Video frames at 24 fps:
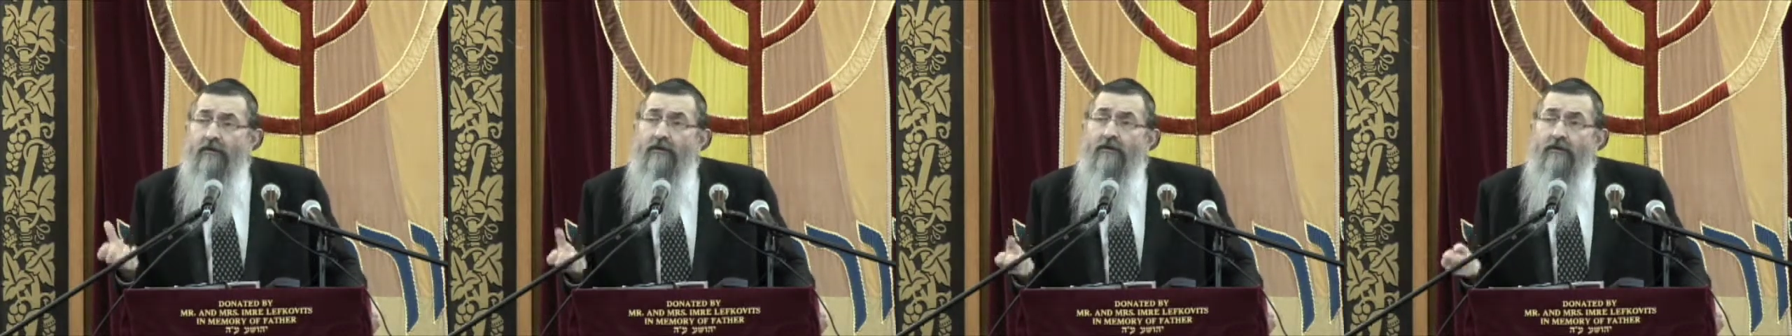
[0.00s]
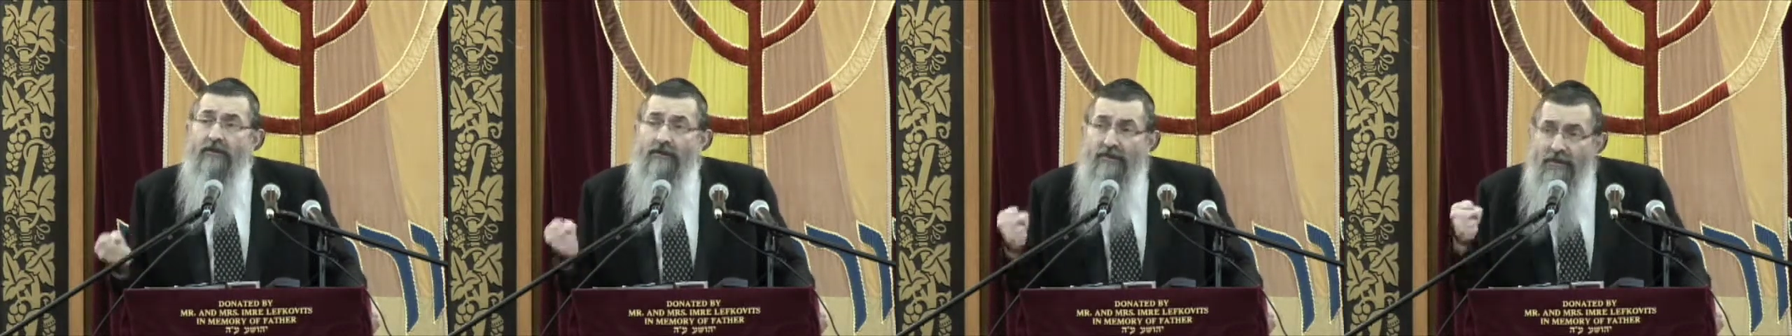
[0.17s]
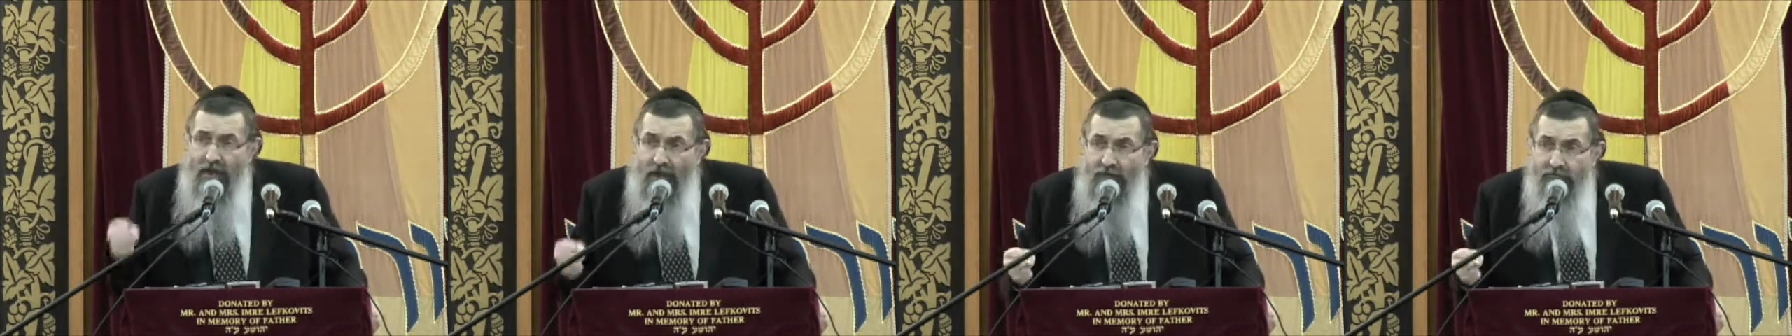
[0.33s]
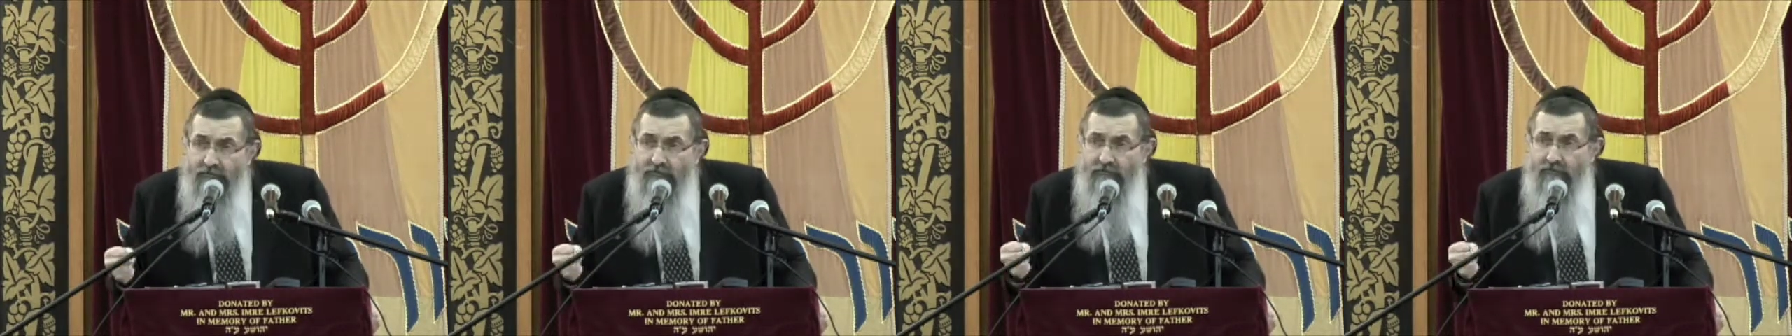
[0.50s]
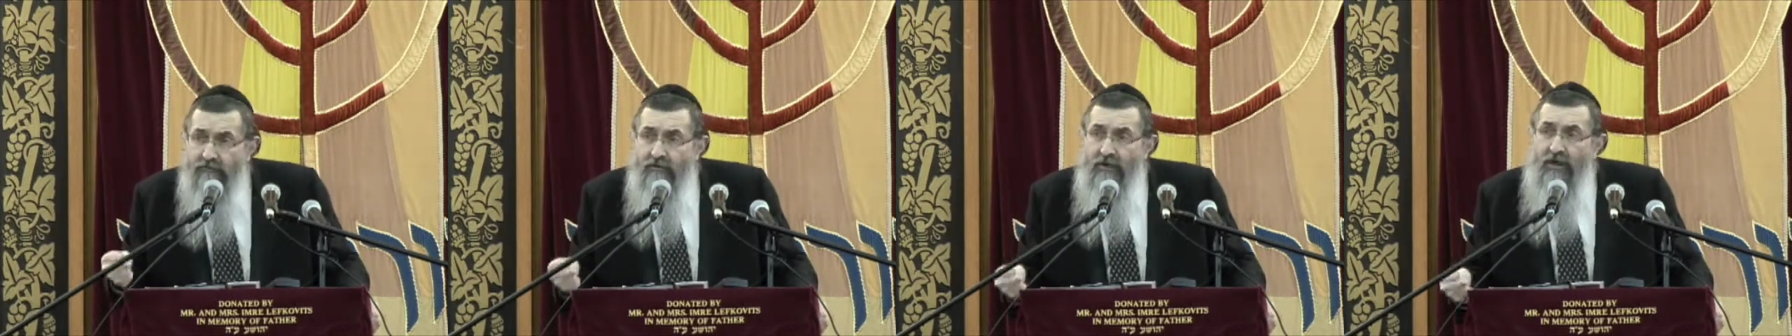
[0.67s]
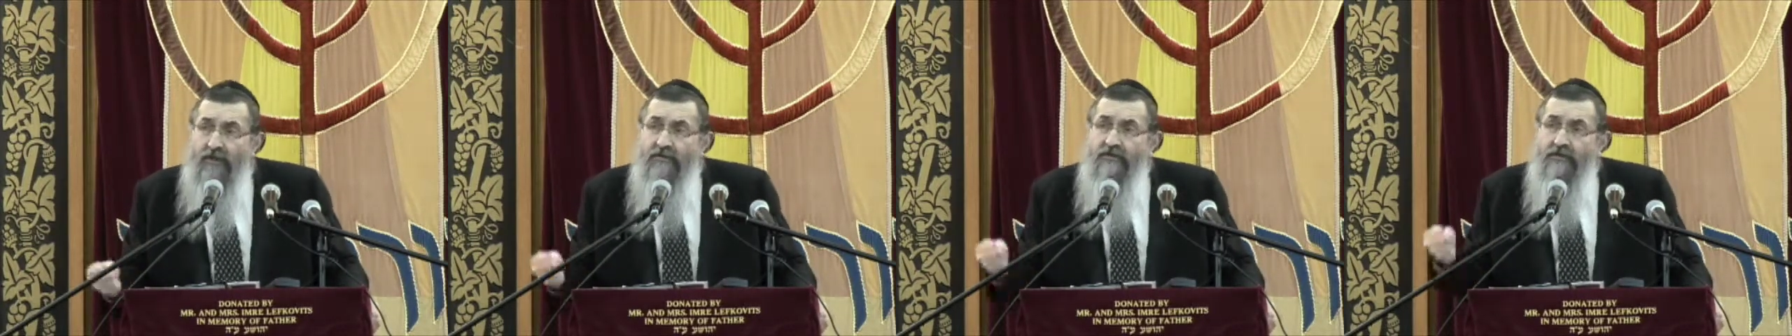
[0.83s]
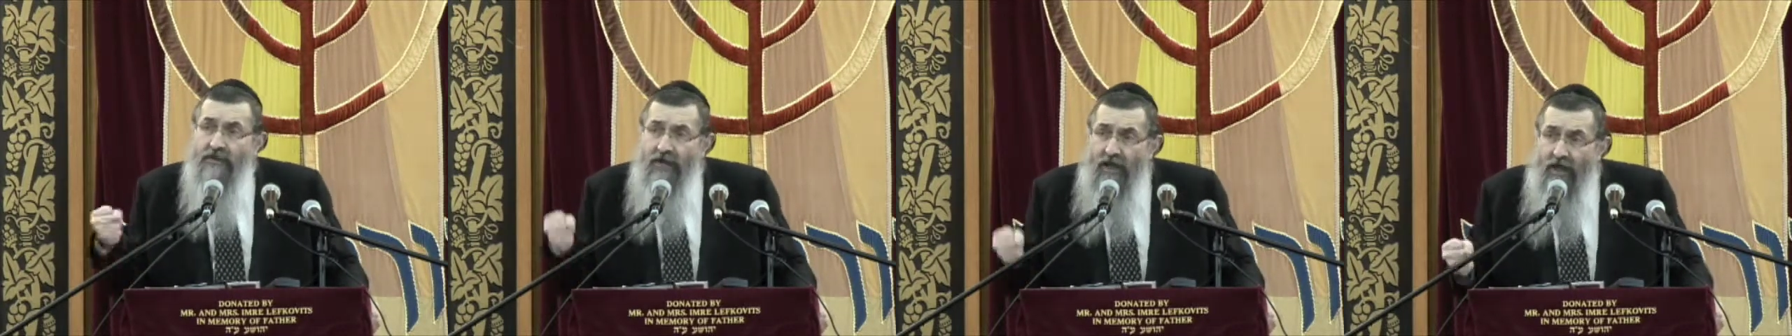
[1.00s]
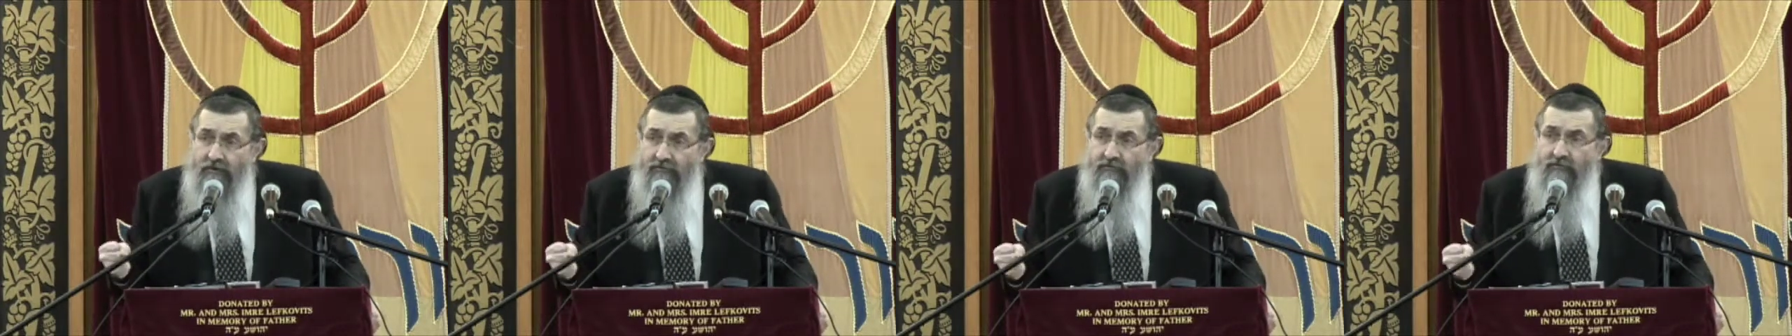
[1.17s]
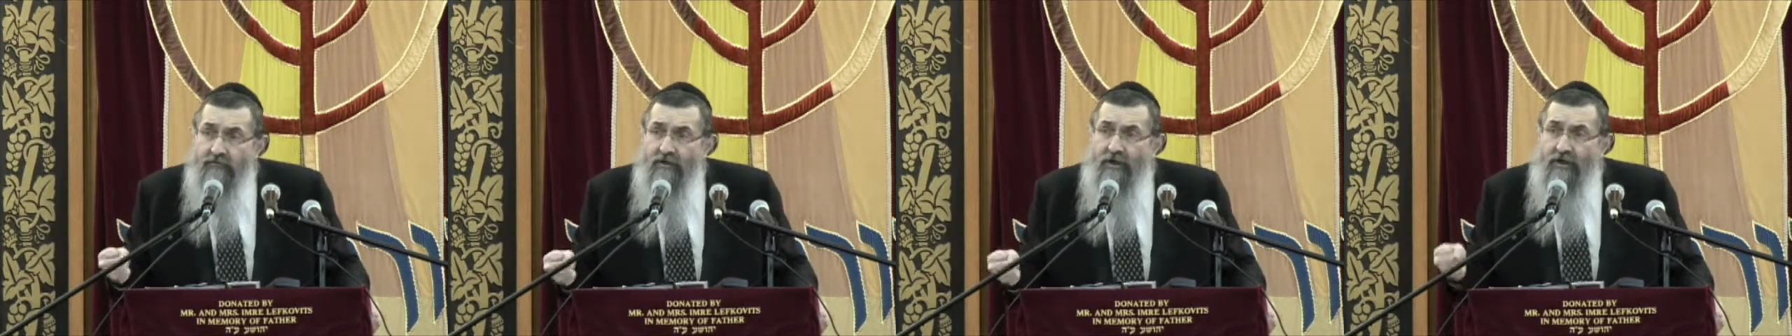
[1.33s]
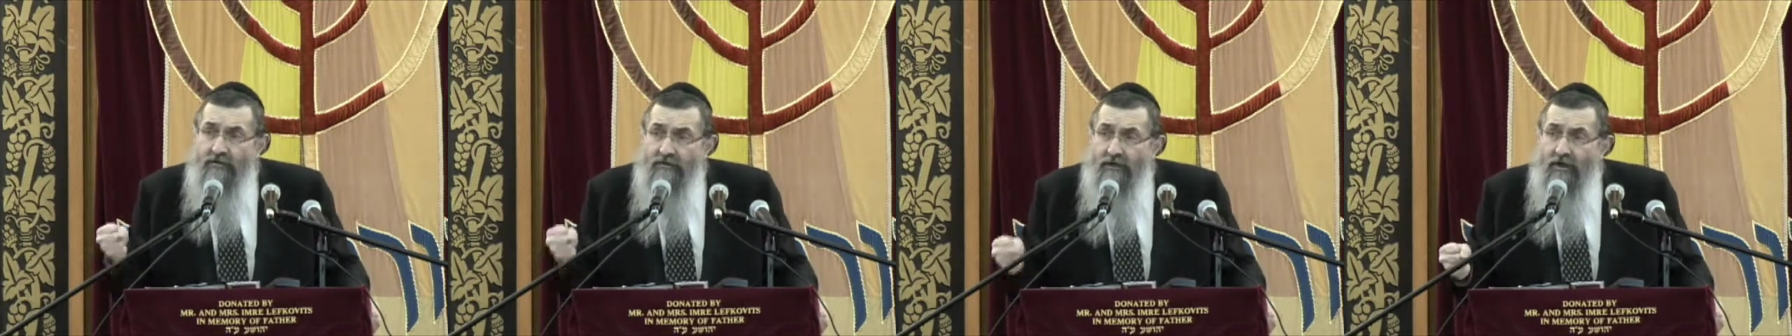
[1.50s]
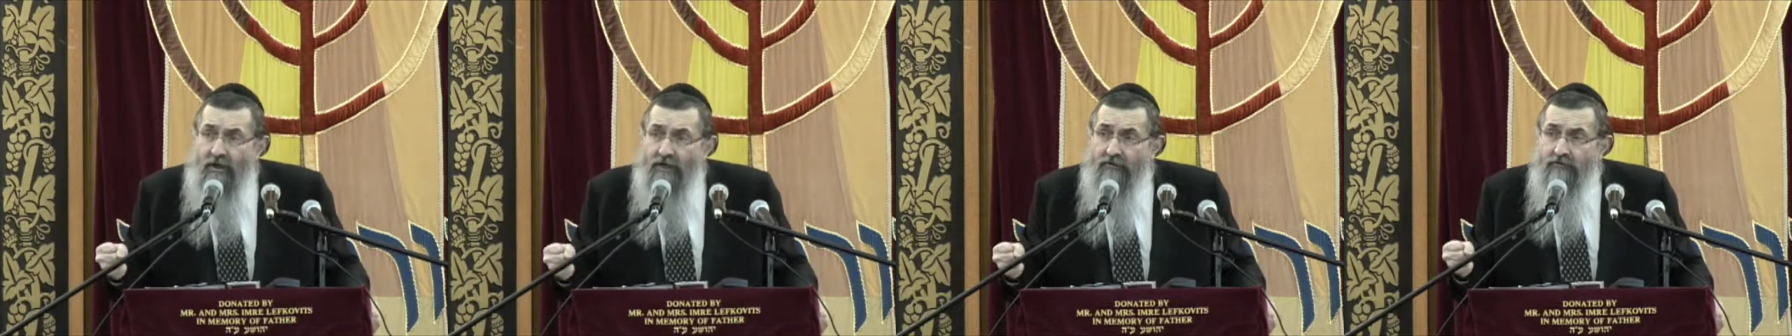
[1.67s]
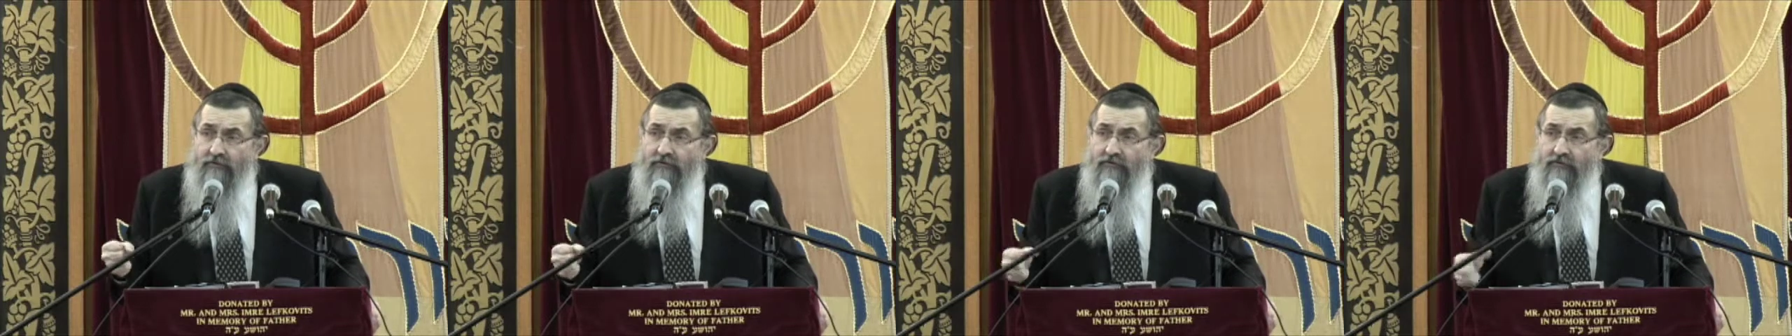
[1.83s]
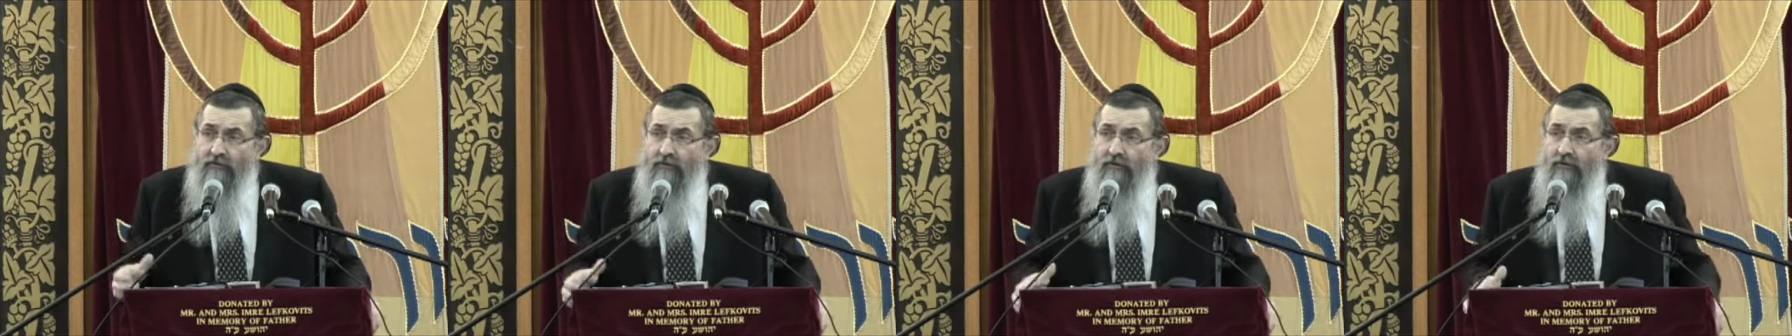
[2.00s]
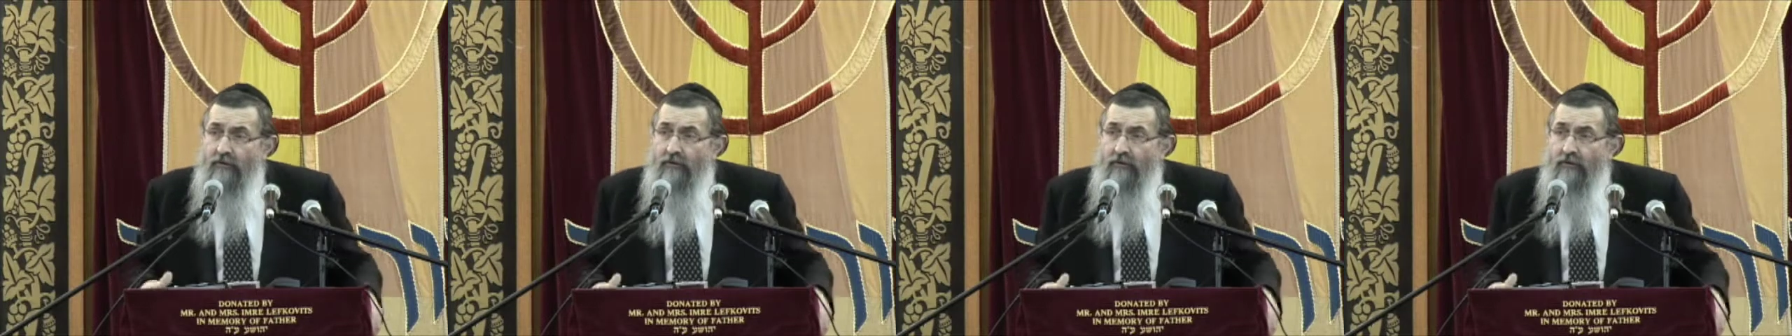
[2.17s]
Yes, and yes, and yes.